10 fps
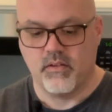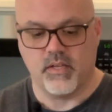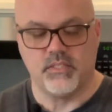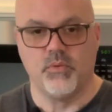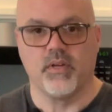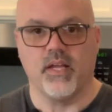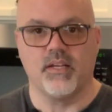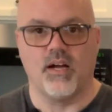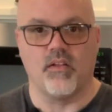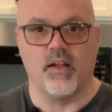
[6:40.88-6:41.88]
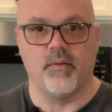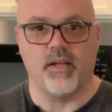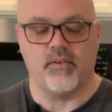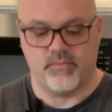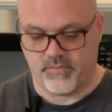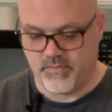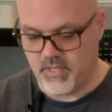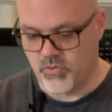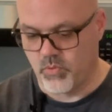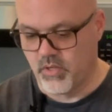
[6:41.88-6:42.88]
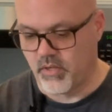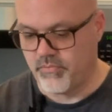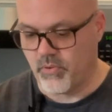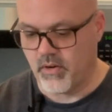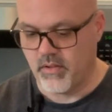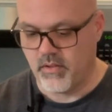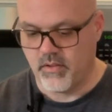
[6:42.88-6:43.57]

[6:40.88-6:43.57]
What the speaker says: See, we're getting color on them now. That's what we're looking for.